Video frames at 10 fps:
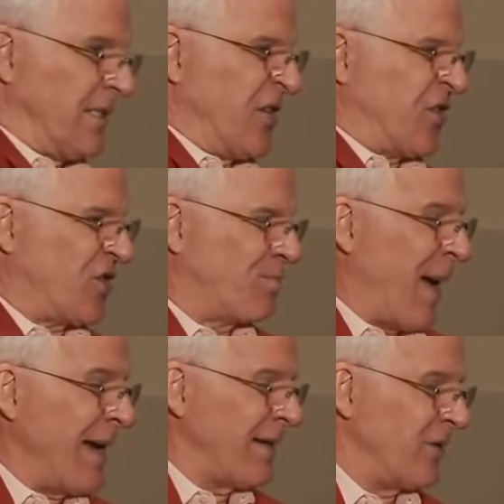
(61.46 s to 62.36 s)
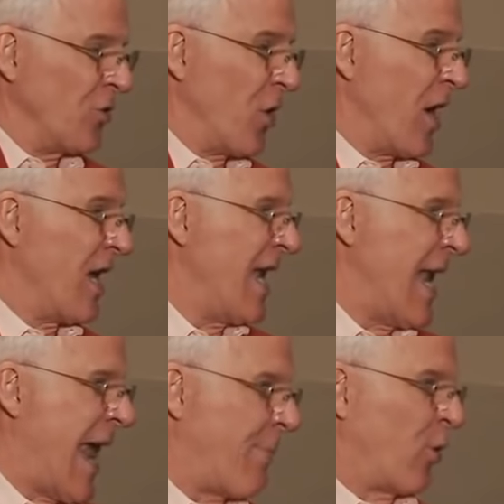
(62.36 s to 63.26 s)
Despite your
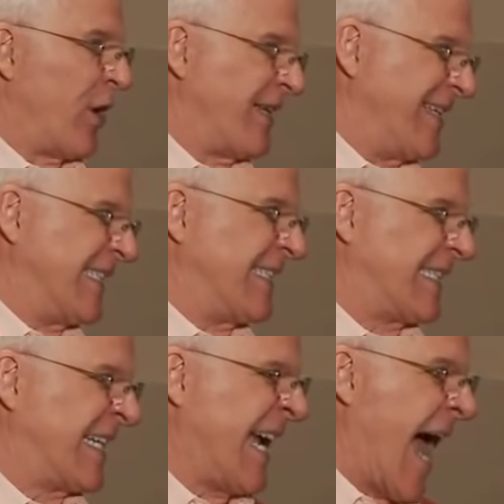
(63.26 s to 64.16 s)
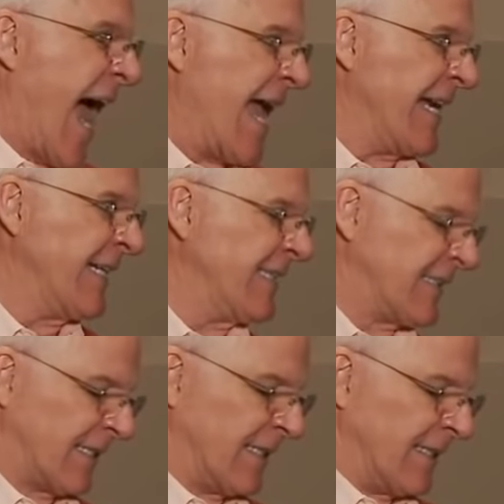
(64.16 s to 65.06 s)
elaborate
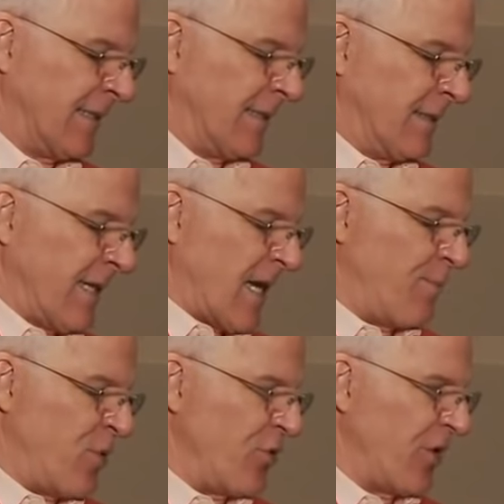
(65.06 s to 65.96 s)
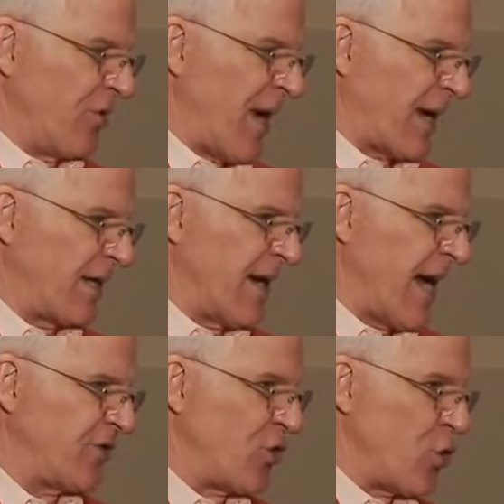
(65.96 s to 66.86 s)
disguise, the computer
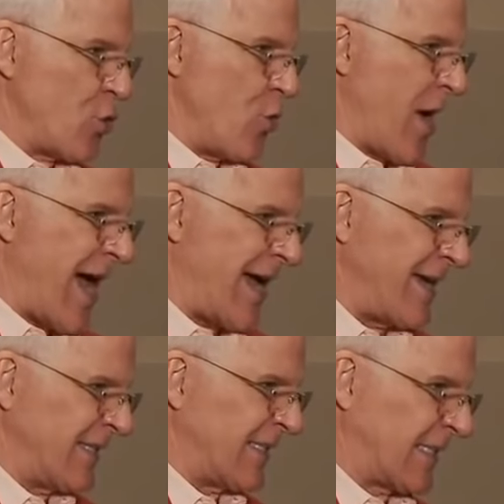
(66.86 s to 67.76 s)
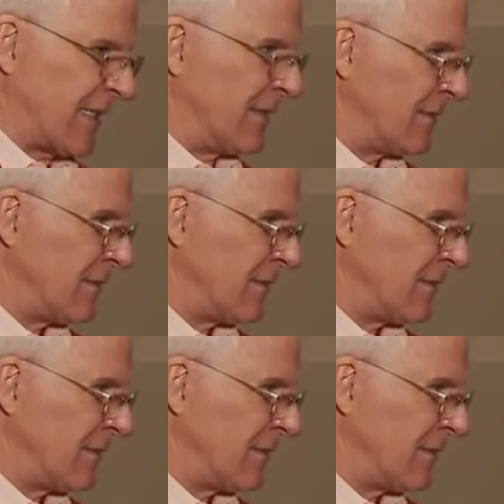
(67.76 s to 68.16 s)
recognized you as.